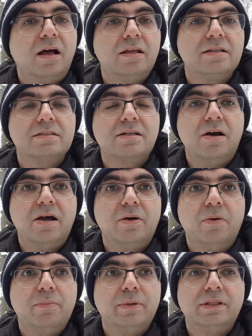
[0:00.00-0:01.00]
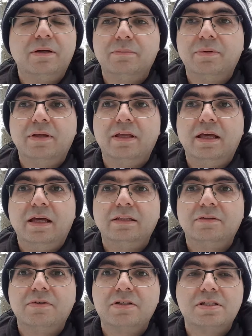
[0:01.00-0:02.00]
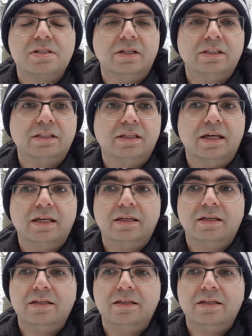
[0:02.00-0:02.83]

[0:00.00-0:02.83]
the sky opened up and it was sunny day.